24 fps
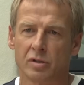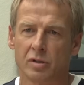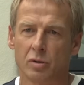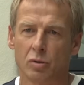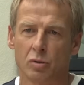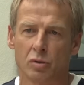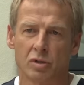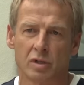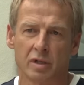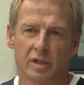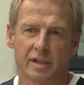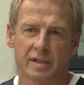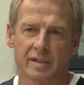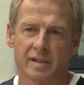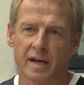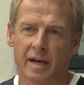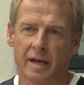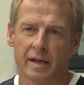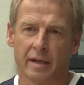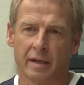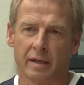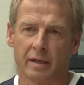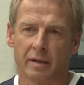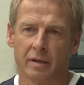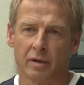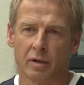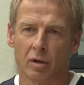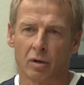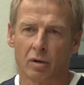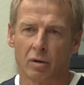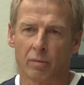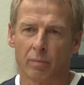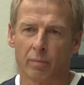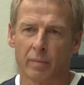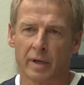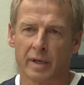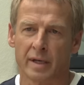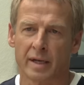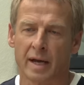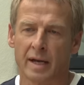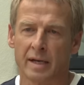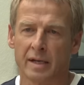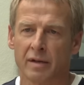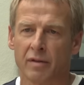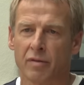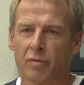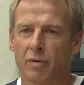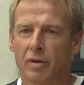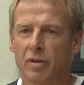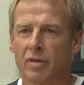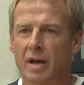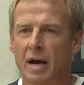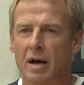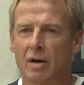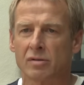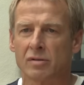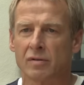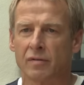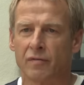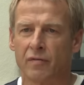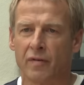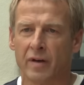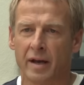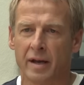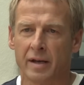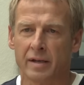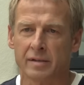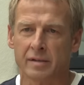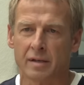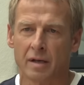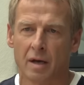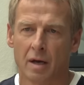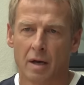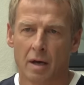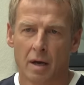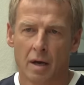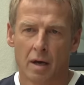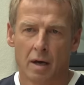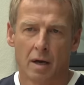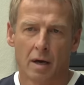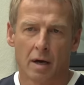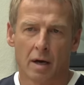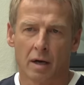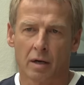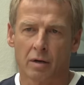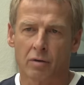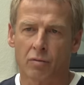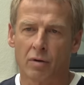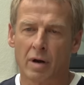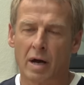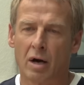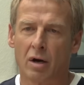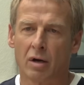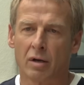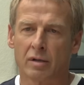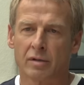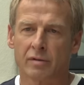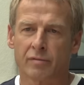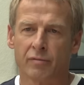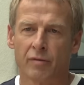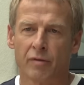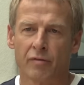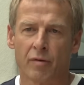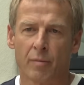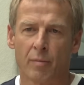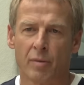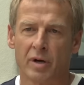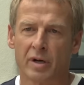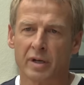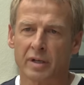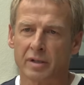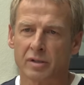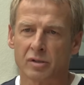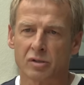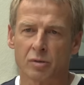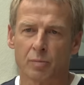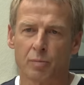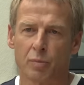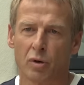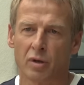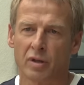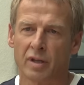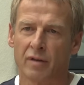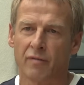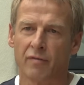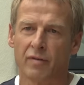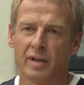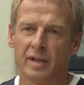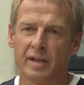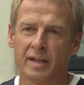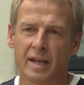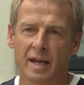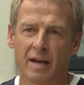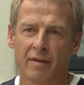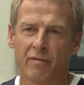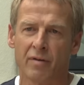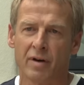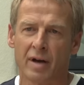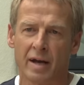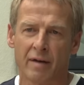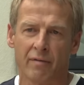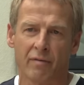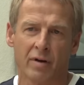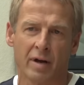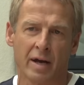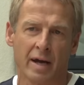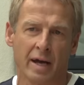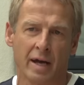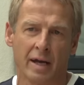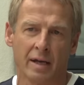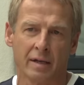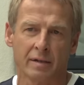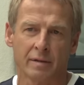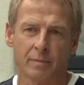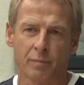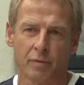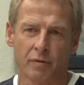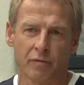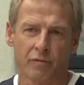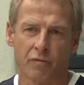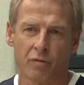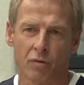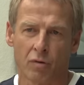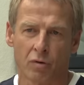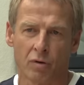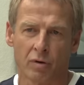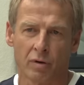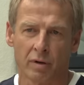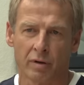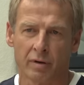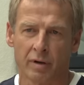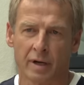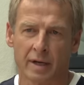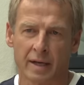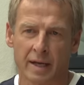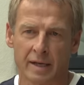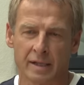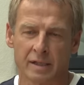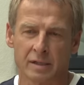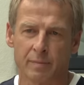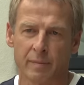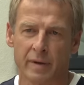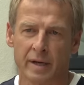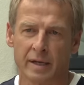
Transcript: hugely exciting. You know, I mean, 93,000 fans, a crowd with American support that we never ever had before against